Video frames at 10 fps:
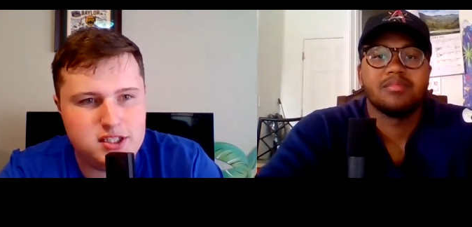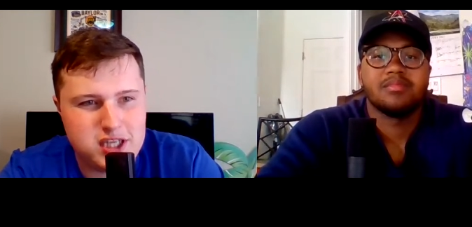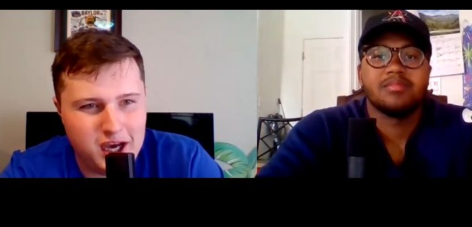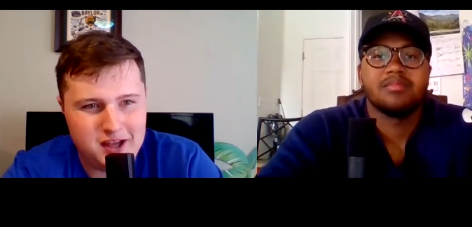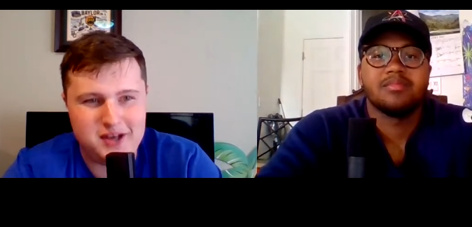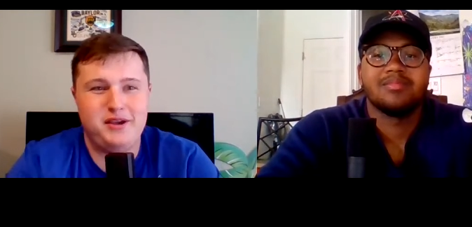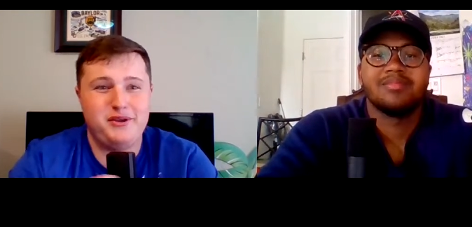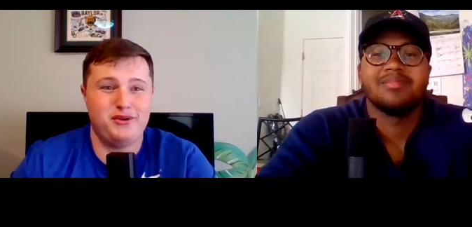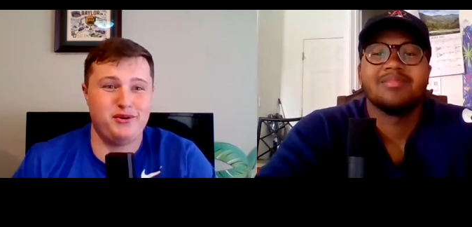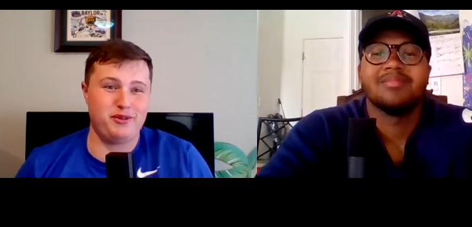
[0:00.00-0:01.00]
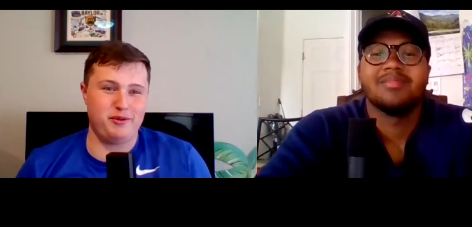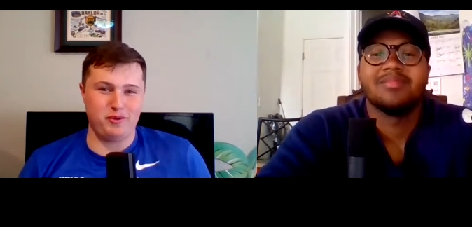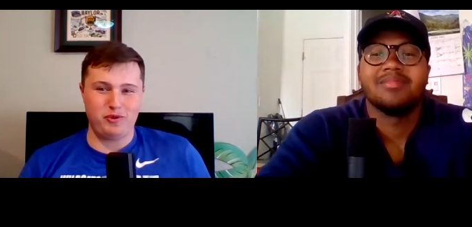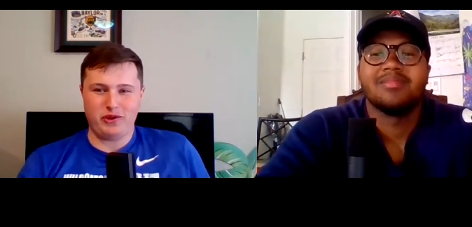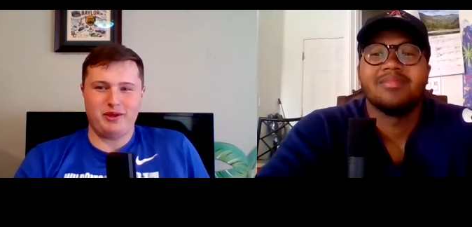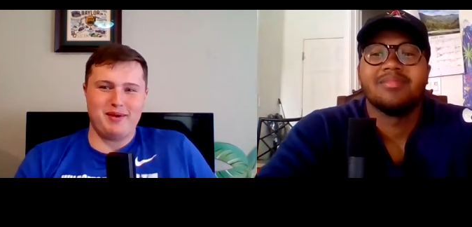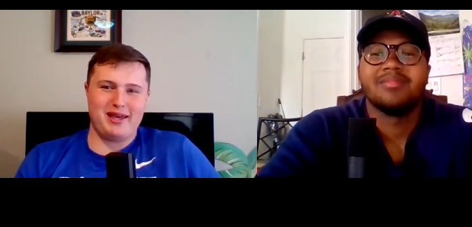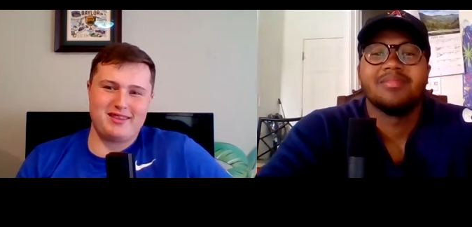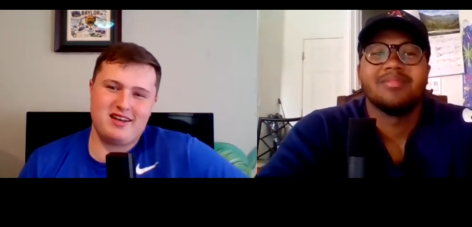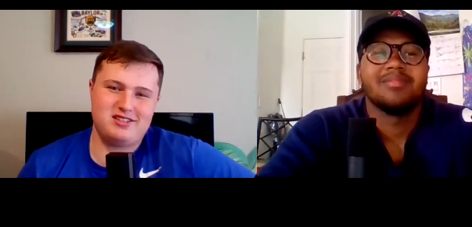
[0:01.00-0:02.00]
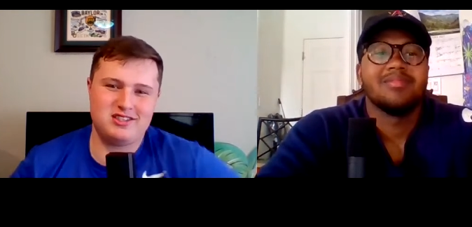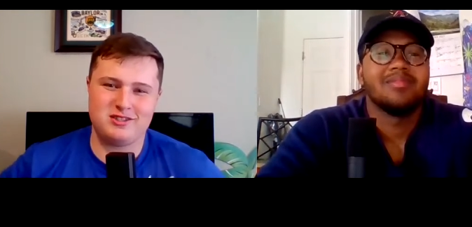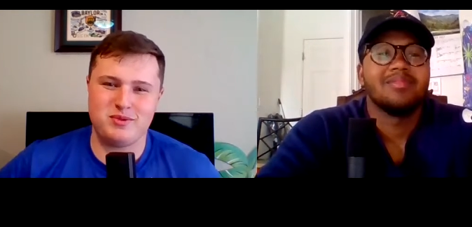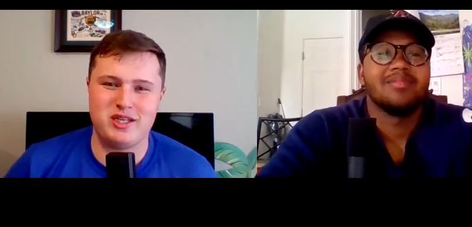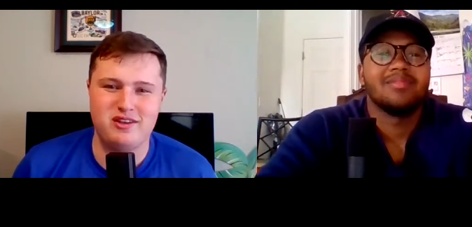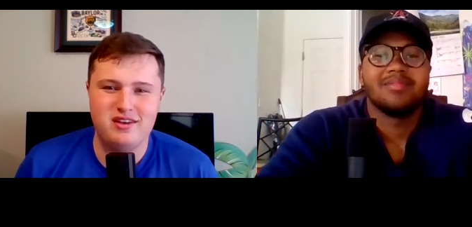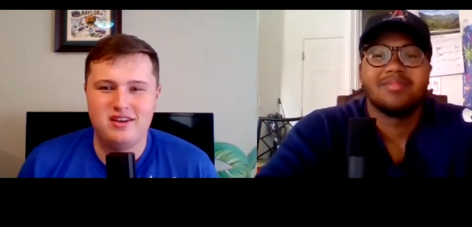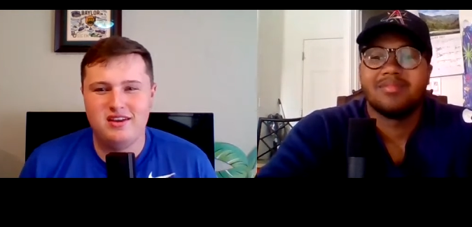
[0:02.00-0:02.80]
Speaker 1: on either of them to really make that judgment.